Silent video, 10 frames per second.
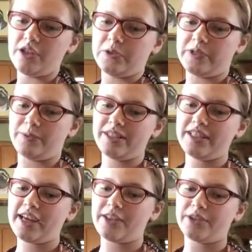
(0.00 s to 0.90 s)
So we whisk
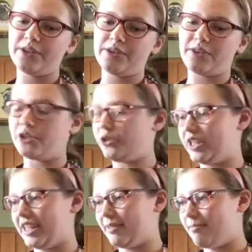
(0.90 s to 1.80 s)
together the
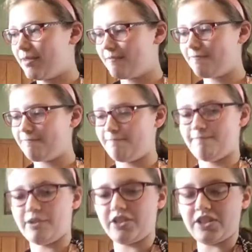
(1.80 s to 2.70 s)
cream,
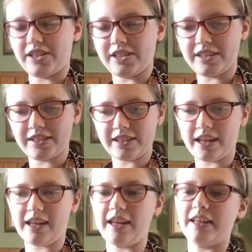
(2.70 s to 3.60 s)
which is,
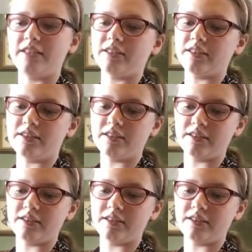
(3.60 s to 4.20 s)
let's see